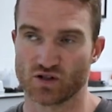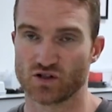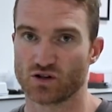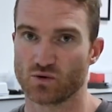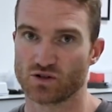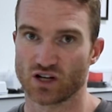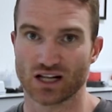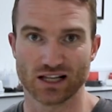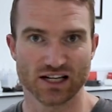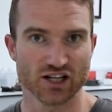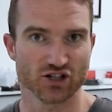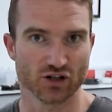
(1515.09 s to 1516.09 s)
So as a
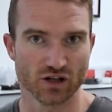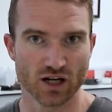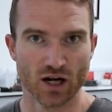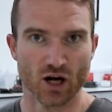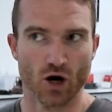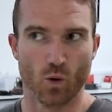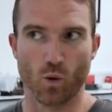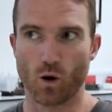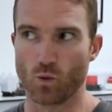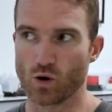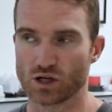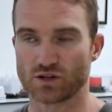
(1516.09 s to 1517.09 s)
clinician, what
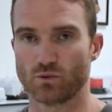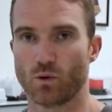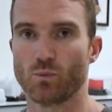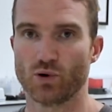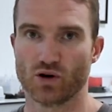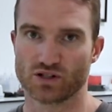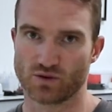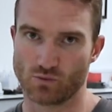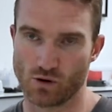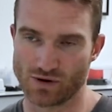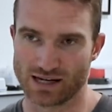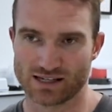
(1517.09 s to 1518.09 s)
works for one person
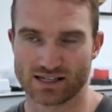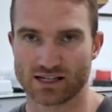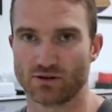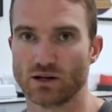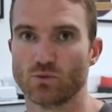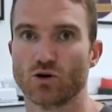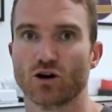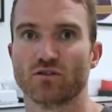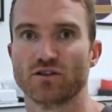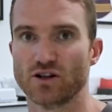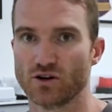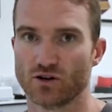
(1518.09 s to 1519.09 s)
won't necessarily work
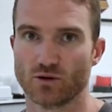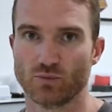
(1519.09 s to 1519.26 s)
for the other,